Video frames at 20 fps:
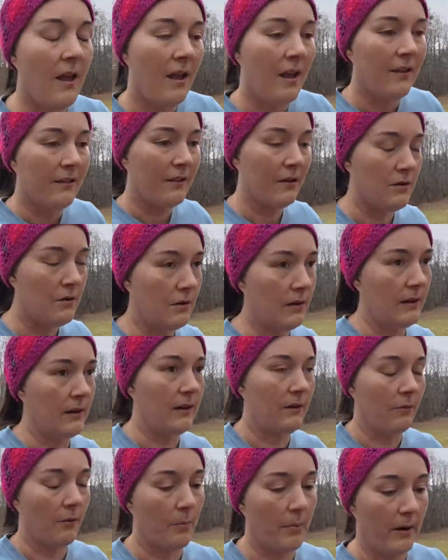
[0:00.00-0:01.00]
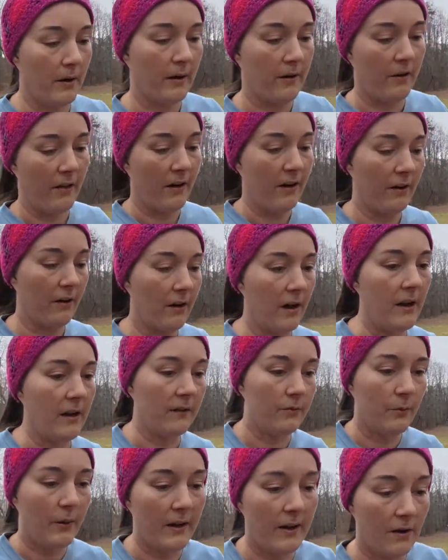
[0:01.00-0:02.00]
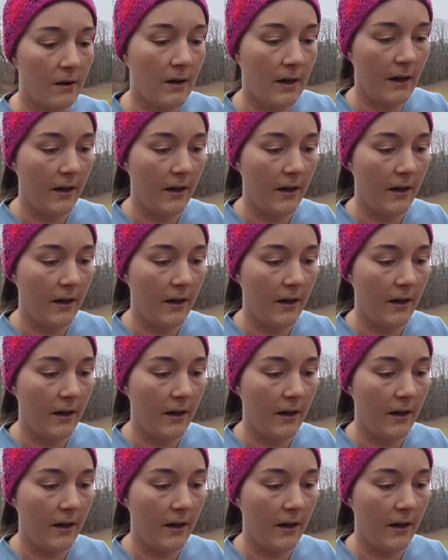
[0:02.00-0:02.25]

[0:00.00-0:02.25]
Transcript: So you can get repair there as well.